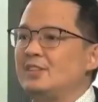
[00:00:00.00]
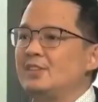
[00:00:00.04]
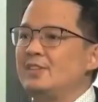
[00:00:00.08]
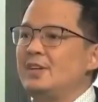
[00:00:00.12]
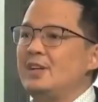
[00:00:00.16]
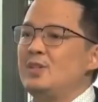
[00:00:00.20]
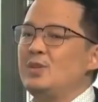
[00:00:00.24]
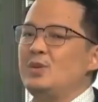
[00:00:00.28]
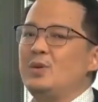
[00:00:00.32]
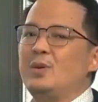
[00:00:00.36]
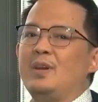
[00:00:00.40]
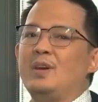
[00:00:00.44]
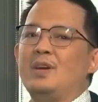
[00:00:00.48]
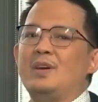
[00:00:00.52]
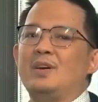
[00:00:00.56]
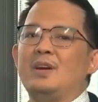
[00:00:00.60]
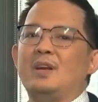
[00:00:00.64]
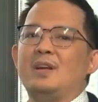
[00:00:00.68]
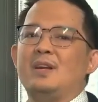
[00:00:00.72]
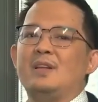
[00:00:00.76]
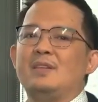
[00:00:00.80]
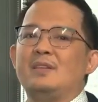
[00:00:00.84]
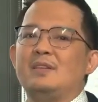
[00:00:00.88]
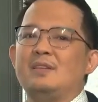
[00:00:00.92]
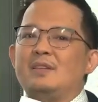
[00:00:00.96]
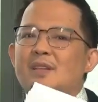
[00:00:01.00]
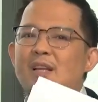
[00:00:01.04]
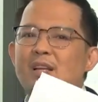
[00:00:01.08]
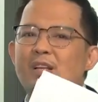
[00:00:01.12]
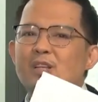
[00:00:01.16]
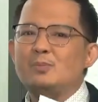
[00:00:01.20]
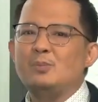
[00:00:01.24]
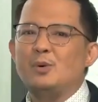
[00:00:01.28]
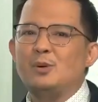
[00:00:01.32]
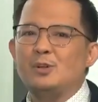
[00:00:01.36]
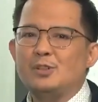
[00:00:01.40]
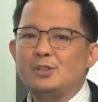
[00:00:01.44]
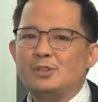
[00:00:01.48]
great to hear. And tell
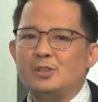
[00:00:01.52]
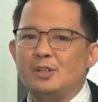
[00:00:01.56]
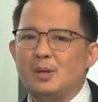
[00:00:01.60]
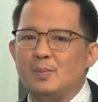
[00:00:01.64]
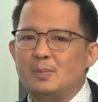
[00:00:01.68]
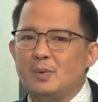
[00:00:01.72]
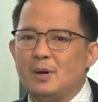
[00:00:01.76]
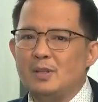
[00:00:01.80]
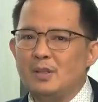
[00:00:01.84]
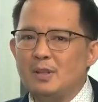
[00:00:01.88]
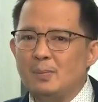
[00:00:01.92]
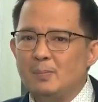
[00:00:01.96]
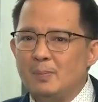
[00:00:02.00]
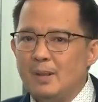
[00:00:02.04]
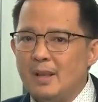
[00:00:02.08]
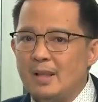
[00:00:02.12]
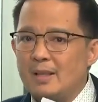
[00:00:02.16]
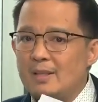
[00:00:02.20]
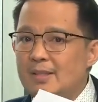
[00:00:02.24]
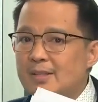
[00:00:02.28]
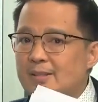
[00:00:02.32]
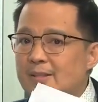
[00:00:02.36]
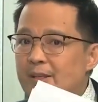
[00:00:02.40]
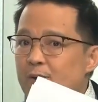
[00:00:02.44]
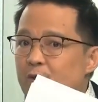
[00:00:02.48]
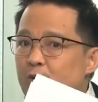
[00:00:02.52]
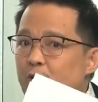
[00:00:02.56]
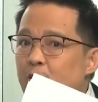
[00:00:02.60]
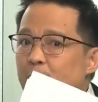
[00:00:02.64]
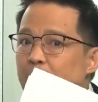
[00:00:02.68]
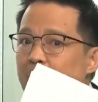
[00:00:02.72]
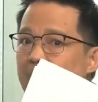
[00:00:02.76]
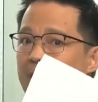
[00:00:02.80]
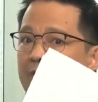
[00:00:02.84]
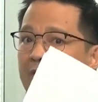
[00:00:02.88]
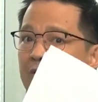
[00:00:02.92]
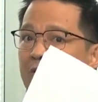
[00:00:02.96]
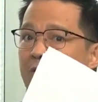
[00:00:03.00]
us more, sir, about the PLDT Group
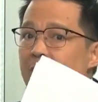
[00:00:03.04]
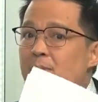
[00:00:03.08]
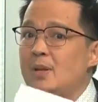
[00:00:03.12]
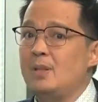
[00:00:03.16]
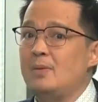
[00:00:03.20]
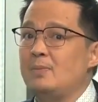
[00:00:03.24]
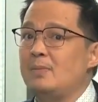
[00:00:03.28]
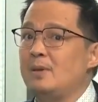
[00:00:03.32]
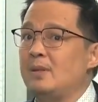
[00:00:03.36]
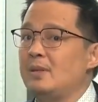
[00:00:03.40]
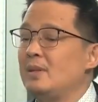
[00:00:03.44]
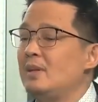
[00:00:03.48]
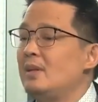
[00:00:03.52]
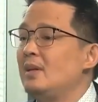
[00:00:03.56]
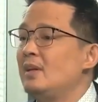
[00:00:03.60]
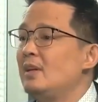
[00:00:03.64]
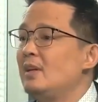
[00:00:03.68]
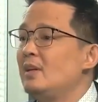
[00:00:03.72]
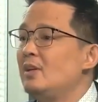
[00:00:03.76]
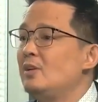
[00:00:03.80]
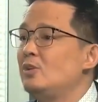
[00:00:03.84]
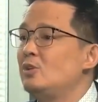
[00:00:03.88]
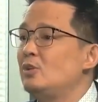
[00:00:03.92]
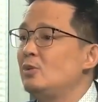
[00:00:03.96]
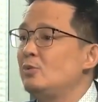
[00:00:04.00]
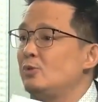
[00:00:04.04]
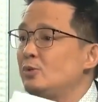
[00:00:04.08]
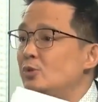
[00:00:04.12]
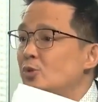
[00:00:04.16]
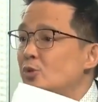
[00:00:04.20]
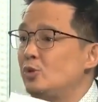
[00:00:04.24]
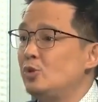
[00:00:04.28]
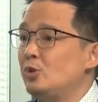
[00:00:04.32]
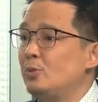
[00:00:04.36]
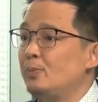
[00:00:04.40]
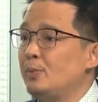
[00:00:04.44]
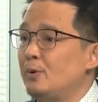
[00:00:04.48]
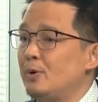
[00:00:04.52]
and its commitment to, to
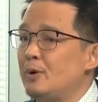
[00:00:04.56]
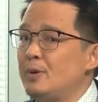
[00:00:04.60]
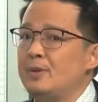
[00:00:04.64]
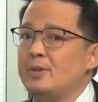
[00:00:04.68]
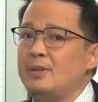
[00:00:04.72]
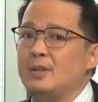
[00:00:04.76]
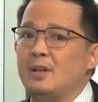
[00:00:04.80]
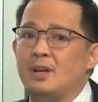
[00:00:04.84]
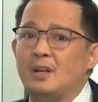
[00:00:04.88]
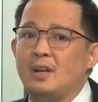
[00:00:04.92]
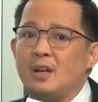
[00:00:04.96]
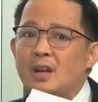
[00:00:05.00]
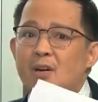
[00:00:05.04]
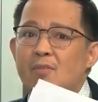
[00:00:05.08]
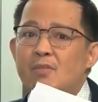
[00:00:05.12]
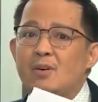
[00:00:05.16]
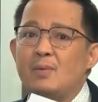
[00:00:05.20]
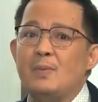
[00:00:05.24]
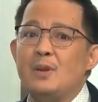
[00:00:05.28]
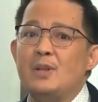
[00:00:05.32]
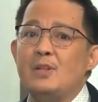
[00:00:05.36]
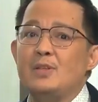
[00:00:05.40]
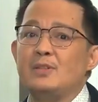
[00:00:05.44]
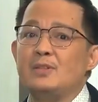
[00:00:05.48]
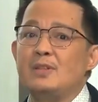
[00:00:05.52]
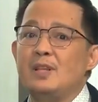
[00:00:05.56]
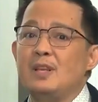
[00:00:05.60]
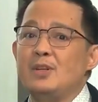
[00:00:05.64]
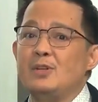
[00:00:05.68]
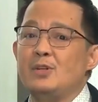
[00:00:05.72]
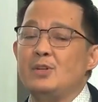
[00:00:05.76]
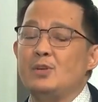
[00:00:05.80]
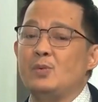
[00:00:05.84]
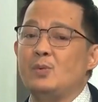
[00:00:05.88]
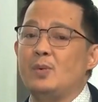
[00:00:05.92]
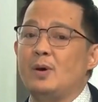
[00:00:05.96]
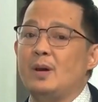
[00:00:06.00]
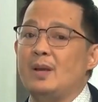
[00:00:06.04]
support the government's
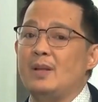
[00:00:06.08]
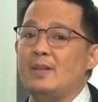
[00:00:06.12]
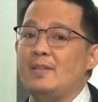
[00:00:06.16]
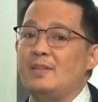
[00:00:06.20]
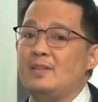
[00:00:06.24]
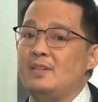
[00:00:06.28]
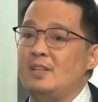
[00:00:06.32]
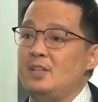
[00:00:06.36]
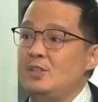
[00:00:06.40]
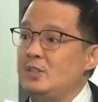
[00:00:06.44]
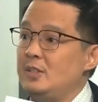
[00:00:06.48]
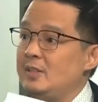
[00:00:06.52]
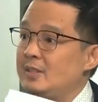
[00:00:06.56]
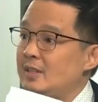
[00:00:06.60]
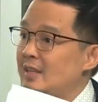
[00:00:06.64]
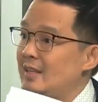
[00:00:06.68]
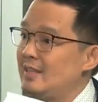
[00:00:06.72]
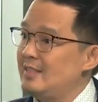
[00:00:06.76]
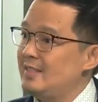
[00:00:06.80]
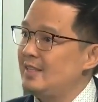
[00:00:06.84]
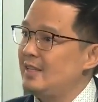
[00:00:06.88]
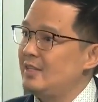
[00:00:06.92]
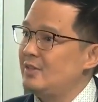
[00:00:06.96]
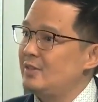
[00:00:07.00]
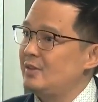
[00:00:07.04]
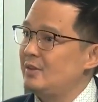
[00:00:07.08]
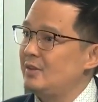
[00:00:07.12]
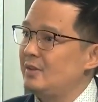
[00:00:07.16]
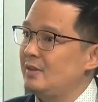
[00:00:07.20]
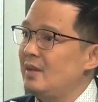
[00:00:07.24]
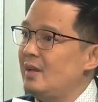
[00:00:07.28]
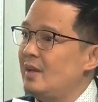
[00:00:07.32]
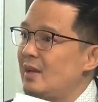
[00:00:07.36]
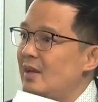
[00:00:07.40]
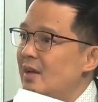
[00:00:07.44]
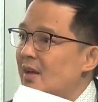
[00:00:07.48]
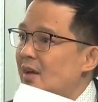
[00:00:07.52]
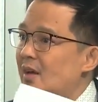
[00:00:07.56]
nationwide digitalization
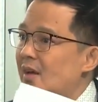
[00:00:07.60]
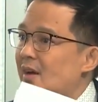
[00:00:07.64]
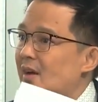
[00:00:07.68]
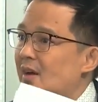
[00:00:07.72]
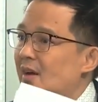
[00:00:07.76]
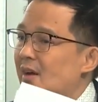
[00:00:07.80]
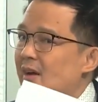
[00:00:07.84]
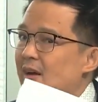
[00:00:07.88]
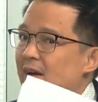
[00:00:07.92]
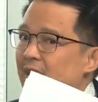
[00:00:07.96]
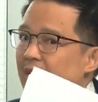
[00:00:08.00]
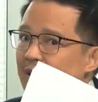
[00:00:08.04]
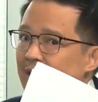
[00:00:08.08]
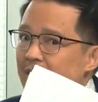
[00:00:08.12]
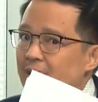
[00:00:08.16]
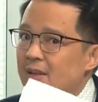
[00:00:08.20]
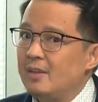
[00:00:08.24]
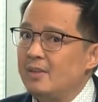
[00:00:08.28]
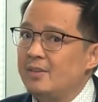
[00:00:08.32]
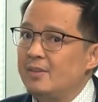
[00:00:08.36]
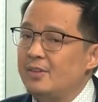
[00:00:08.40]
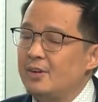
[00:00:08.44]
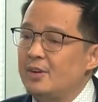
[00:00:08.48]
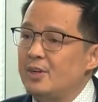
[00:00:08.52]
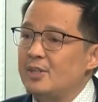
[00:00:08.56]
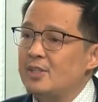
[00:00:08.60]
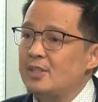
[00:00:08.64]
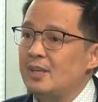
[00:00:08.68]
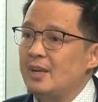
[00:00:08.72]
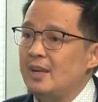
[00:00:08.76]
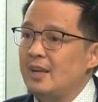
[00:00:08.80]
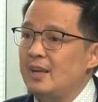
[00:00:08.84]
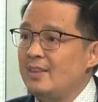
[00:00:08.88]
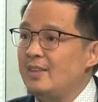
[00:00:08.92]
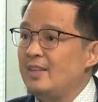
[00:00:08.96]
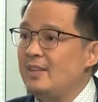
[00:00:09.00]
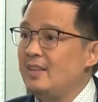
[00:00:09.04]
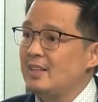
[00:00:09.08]
uh, thrust. And
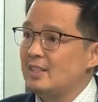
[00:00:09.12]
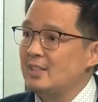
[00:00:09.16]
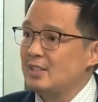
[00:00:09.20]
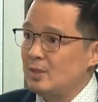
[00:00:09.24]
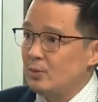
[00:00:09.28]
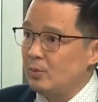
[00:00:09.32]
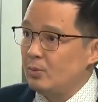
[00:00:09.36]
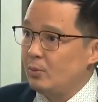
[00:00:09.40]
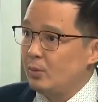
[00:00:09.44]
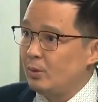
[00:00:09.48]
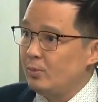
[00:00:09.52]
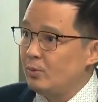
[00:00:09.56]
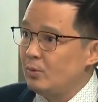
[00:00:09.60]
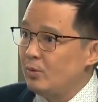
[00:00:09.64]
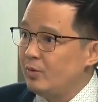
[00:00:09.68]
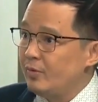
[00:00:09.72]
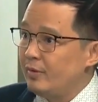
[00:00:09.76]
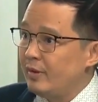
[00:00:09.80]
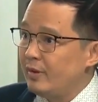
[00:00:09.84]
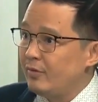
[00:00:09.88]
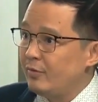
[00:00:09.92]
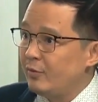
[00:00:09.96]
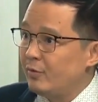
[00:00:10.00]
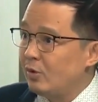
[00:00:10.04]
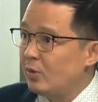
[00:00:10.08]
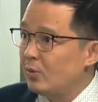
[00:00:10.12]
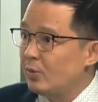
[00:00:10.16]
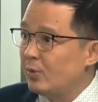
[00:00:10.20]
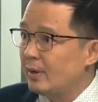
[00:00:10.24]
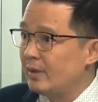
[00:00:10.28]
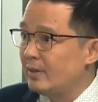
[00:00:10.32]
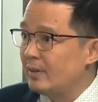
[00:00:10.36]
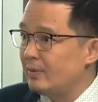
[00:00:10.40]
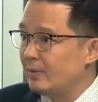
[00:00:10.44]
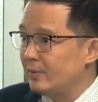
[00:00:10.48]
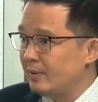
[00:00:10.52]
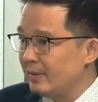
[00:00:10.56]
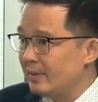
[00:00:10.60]
I think I said, we're moving forward,
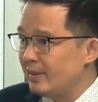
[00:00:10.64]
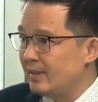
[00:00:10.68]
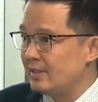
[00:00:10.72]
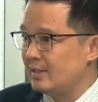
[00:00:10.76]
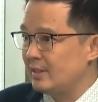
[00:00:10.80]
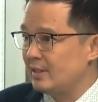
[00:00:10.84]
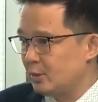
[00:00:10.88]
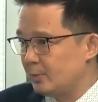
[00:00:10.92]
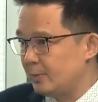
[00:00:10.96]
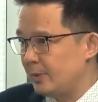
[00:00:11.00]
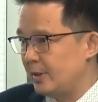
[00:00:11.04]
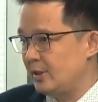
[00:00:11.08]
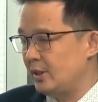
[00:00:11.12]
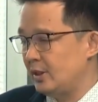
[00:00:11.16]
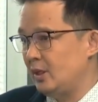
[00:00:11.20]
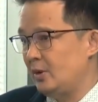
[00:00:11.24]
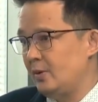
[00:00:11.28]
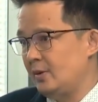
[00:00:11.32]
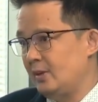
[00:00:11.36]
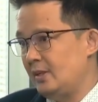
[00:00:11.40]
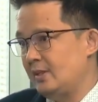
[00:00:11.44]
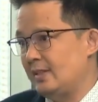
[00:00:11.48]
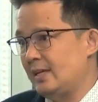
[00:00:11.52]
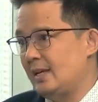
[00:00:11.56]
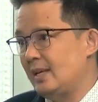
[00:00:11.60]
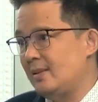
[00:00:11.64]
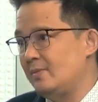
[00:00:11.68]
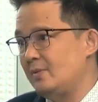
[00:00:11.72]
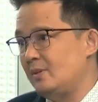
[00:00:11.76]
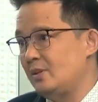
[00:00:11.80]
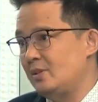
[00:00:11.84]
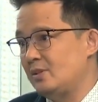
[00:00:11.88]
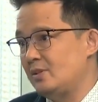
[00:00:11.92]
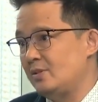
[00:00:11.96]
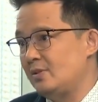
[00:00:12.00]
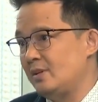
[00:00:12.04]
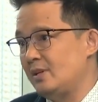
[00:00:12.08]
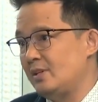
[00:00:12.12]
yes. with this, especially with this
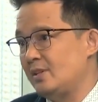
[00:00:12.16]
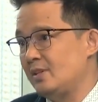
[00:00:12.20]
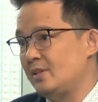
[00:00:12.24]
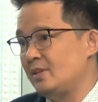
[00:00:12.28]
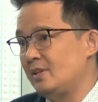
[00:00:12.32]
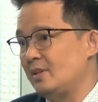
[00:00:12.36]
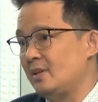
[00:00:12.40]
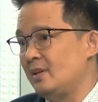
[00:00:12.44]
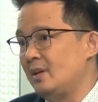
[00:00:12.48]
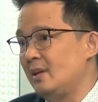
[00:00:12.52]
administration,